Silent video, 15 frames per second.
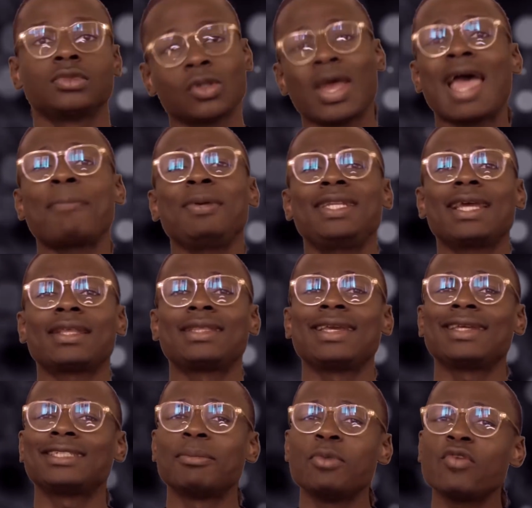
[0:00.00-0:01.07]
So Happy Death
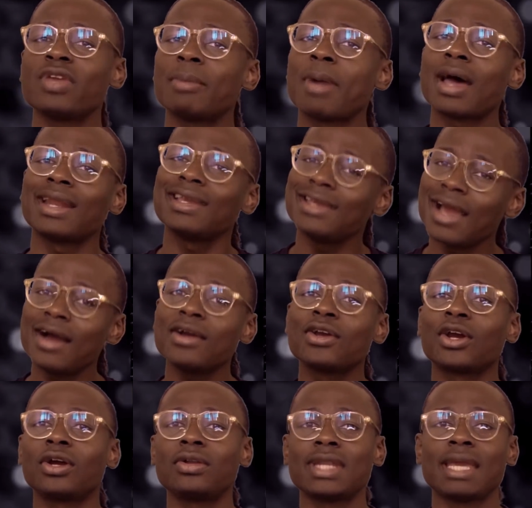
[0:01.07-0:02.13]
Day is a movie about a young
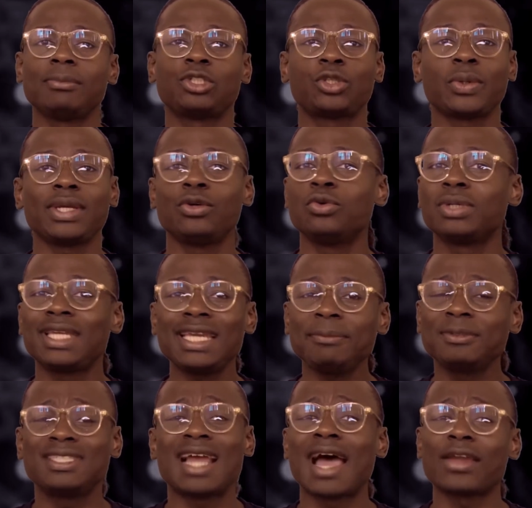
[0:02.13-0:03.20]
girl named Tree who
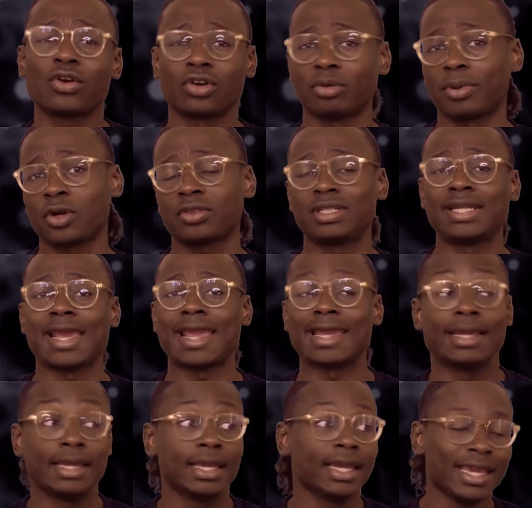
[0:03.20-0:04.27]
keeps dying on her birthday,
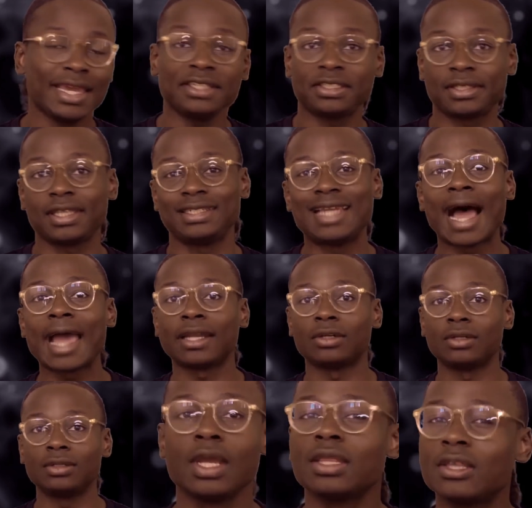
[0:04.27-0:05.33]
hence the title.